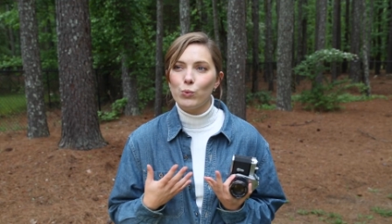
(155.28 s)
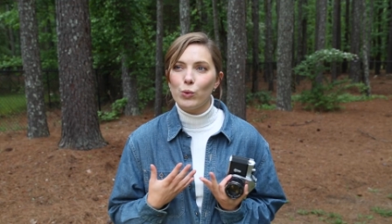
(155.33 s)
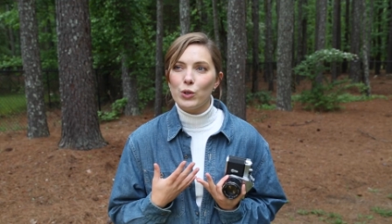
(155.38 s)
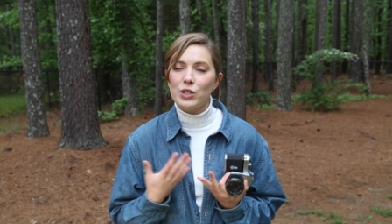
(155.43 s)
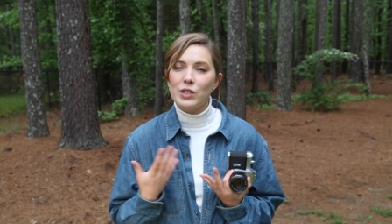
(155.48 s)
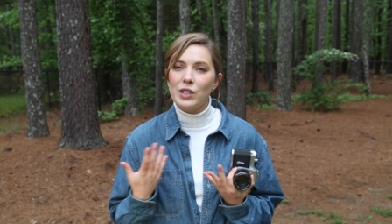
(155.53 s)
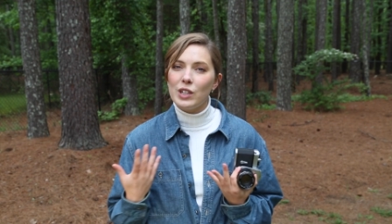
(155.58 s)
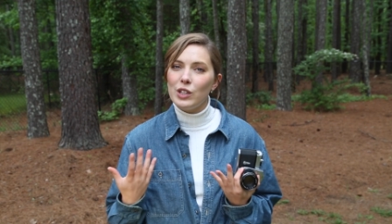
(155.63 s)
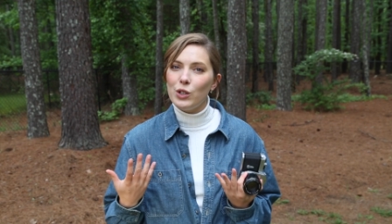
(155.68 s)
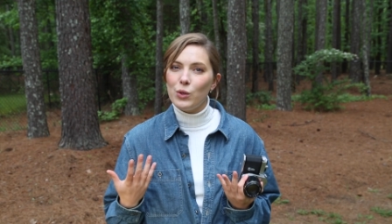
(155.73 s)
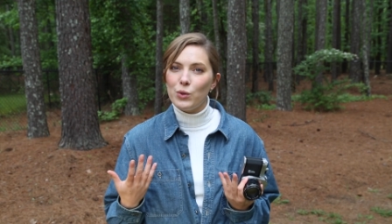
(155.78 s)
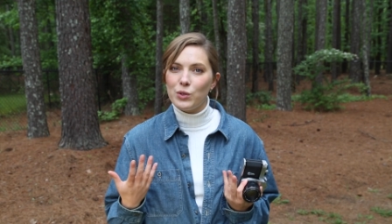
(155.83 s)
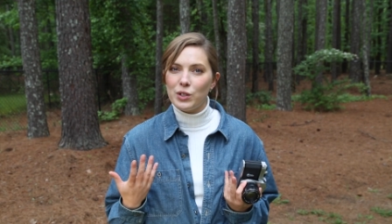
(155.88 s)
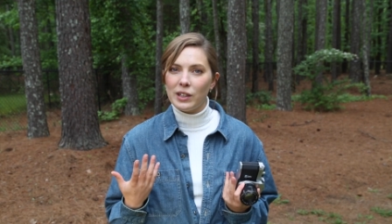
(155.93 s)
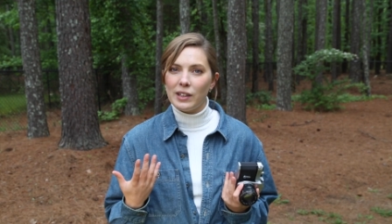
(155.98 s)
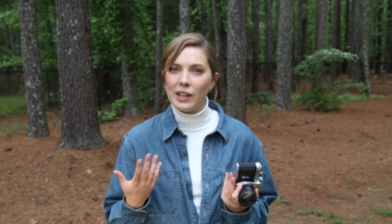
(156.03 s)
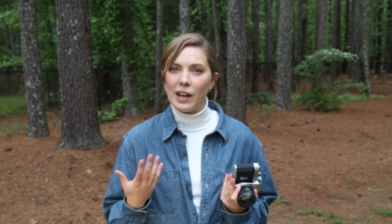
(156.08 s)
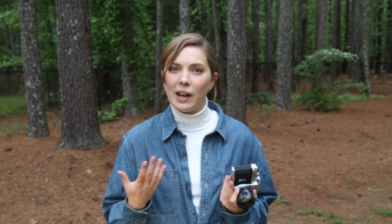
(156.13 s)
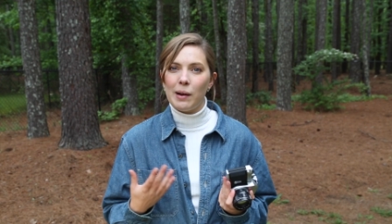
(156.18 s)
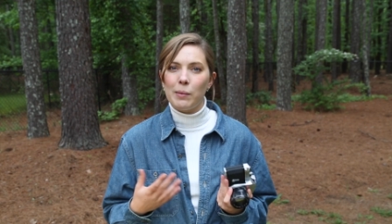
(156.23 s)
was seen
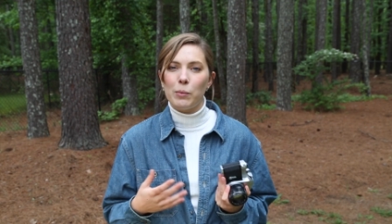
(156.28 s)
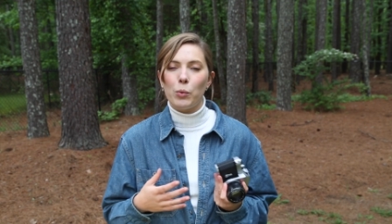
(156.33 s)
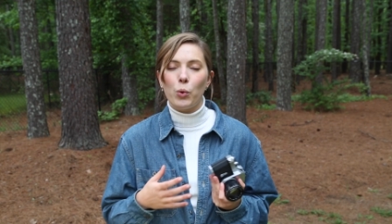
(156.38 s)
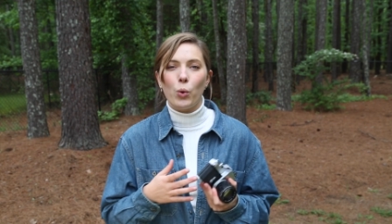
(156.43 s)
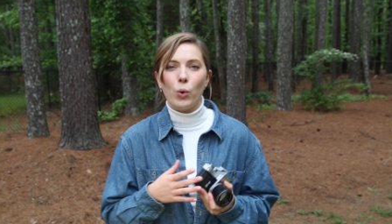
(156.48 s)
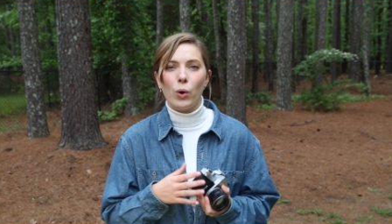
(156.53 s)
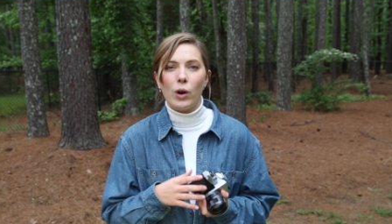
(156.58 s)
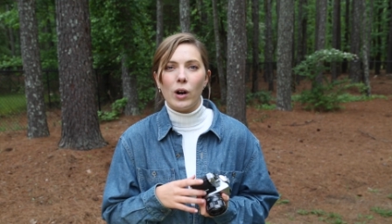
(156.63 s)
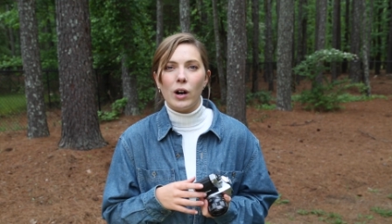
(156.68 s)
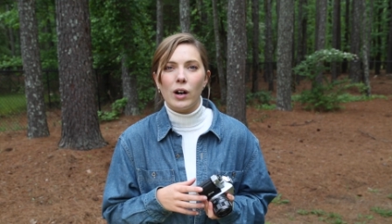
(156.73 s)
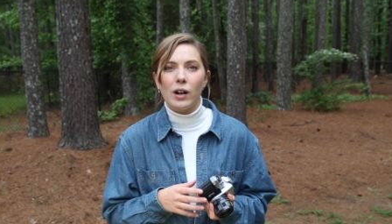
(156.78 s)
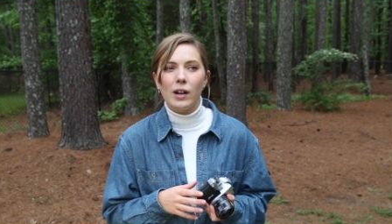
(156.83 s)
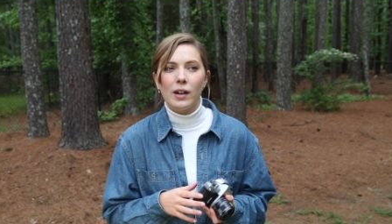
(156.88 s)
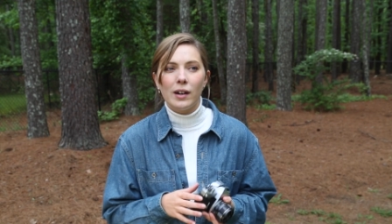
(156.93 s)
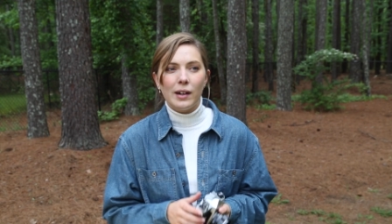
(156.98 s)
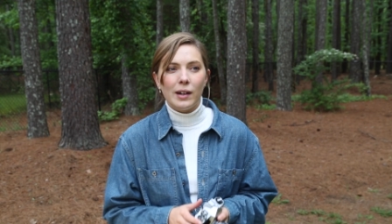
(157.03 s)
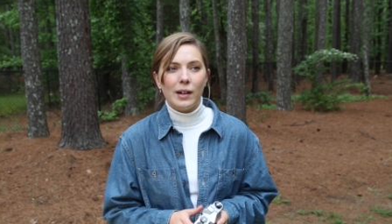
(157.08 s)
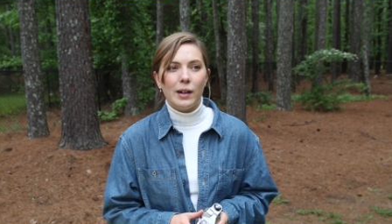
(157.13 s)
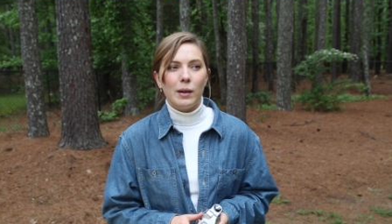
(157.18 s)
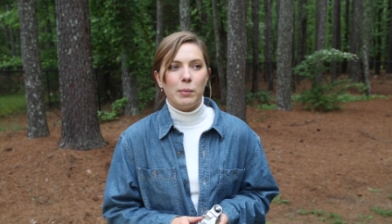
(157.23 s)
using them or
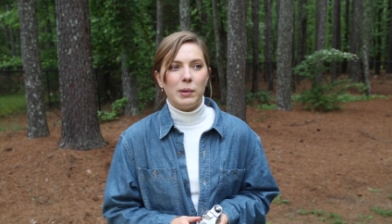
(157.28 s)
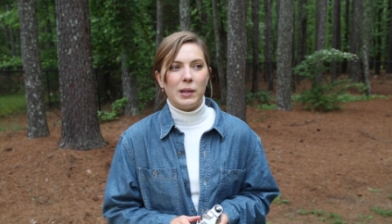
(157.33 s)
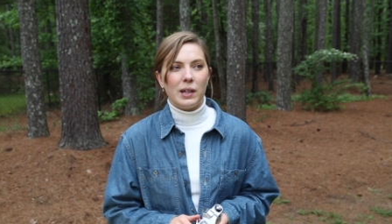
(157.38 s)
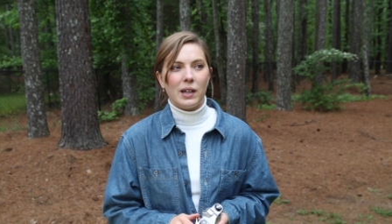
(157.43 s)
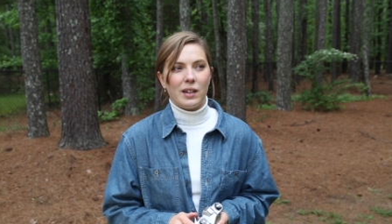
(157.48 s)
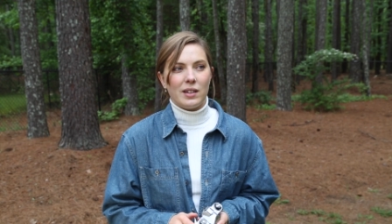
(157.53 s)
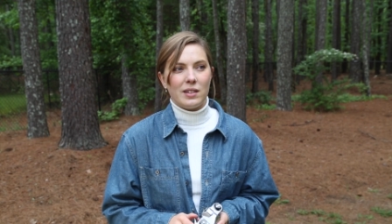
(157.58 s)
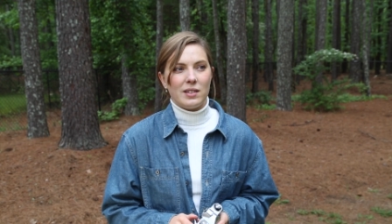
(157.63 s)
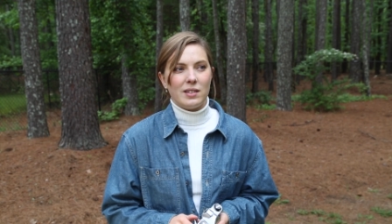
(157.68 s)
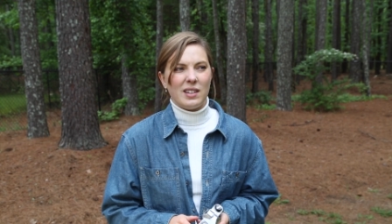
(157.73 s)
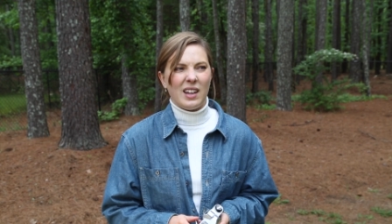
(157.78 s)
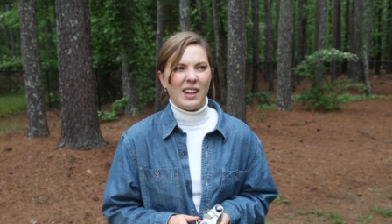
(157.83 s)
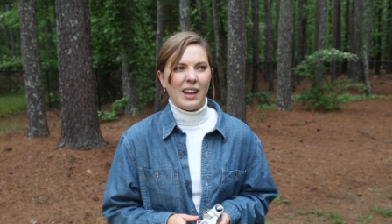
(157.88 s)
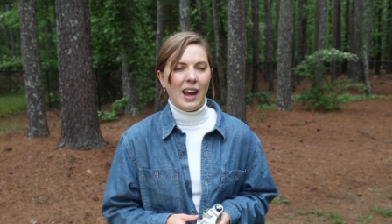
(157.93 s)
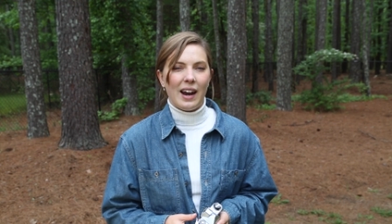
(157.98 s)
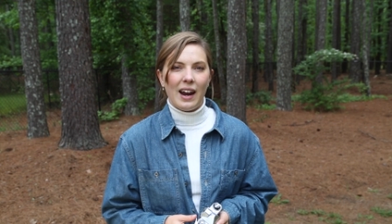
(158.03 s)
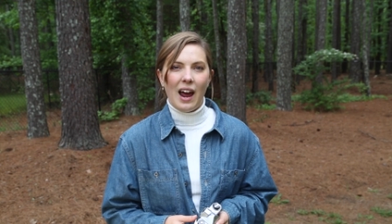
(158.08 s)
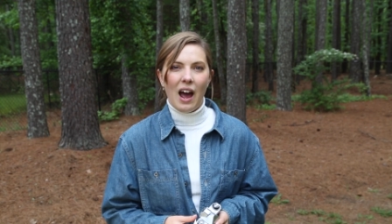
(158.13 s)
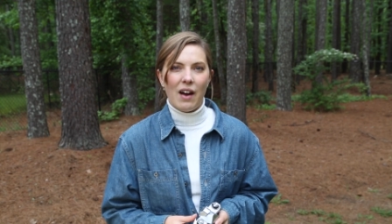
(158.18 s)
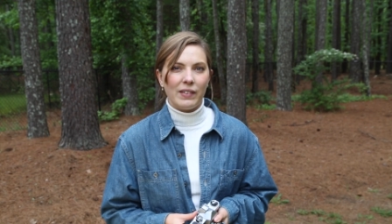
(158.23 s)
because they
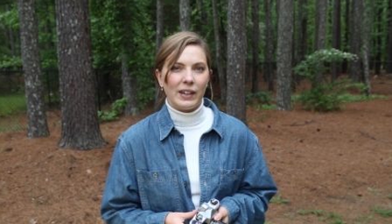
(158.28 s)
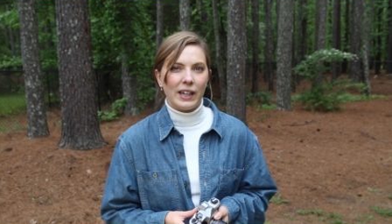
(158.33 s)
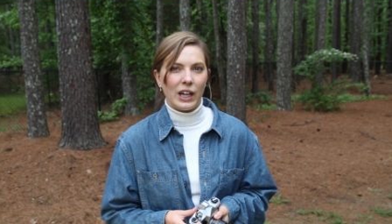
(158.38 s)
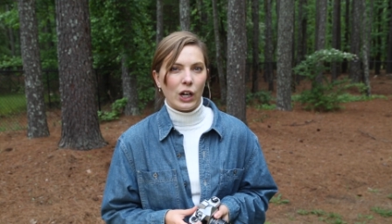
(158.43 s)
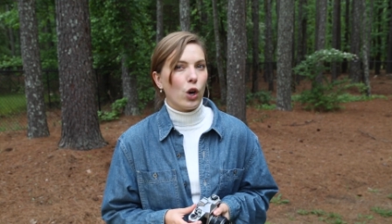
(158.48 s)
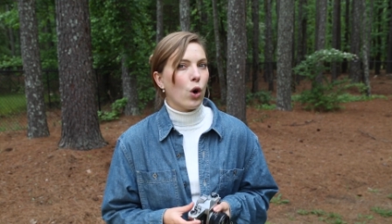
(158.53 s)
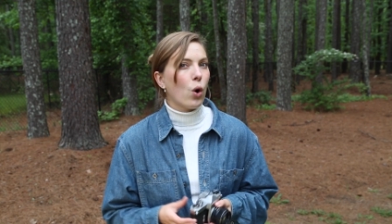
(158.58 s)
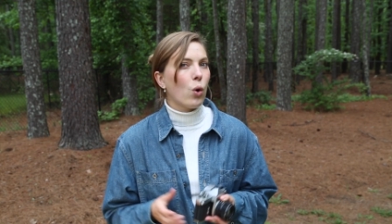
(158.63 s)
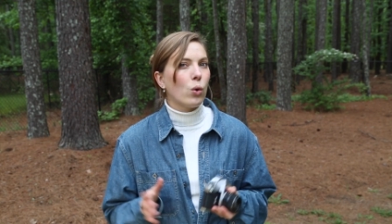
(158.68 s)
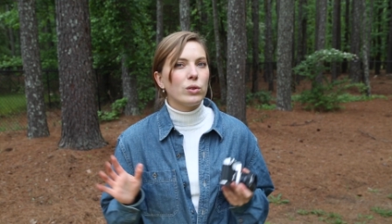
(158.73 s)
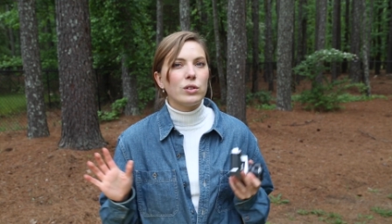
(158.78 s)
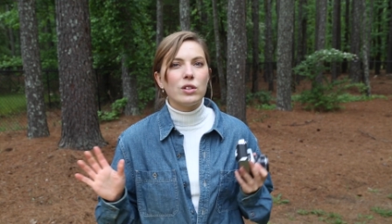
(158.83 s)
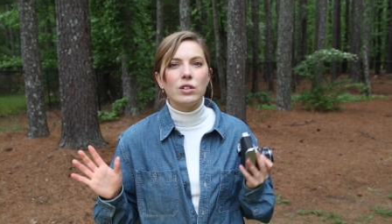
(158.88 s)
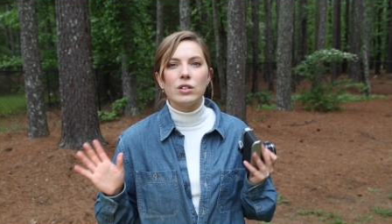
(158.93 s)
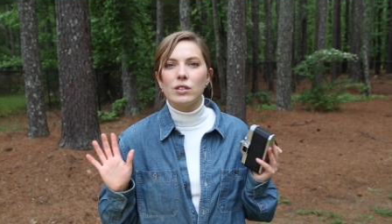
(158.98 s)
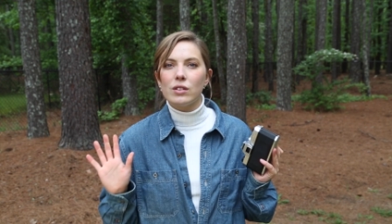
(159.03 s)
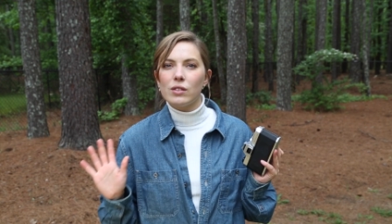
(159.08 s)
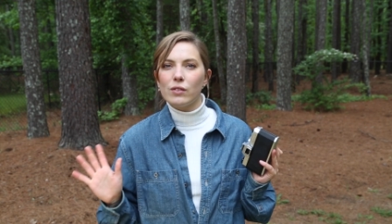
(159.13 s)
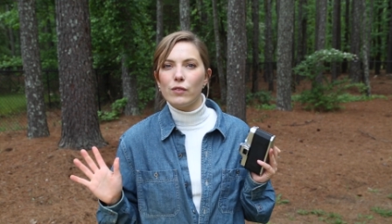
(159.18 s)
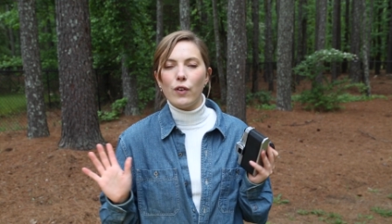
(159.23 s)
kind of have like a
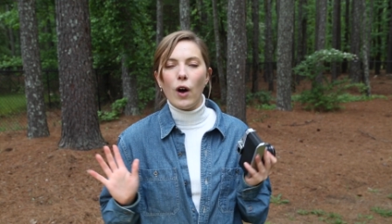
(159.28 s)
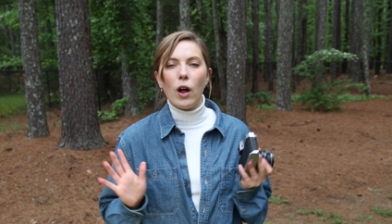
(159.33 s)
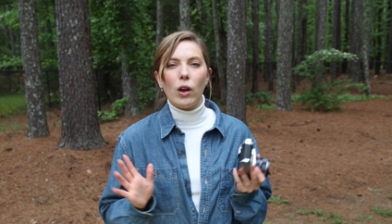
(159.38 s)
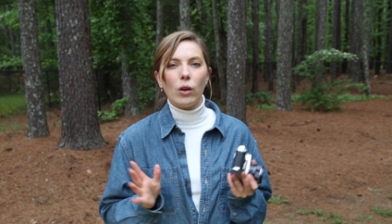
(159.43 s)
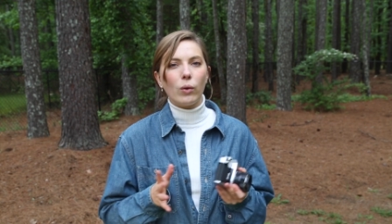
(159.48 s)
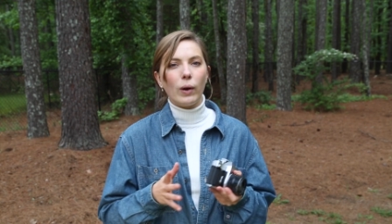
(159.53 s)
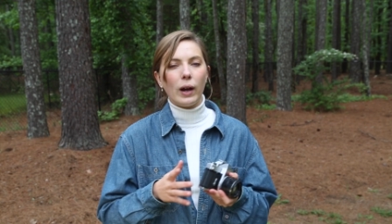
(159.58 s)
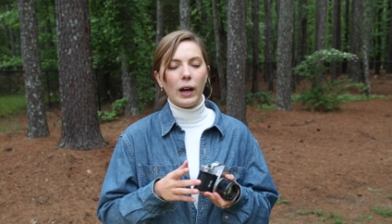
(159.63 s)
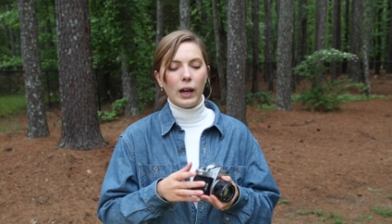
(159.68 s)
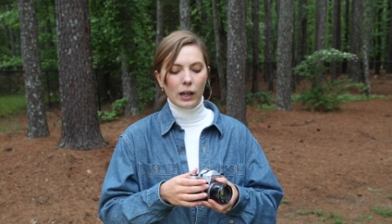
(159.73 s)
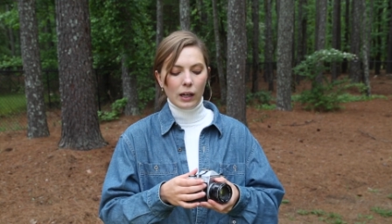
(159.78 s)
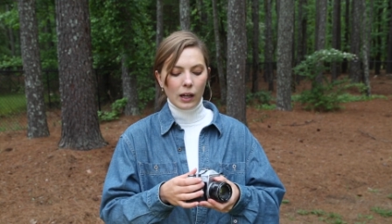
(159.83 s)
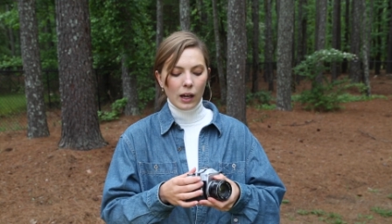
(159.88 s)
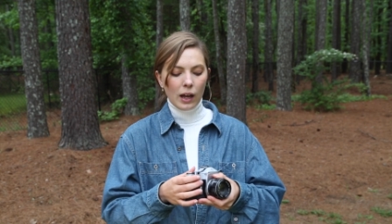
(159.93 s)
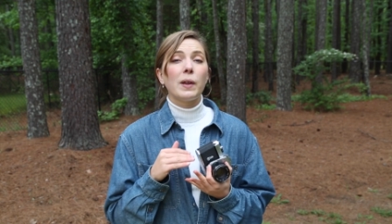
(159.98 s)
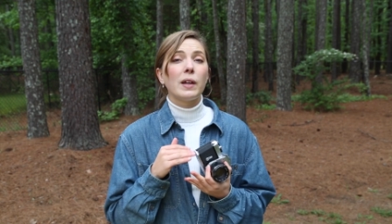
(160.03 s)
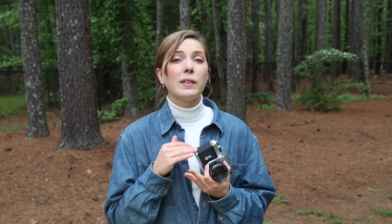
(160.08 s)
cult following.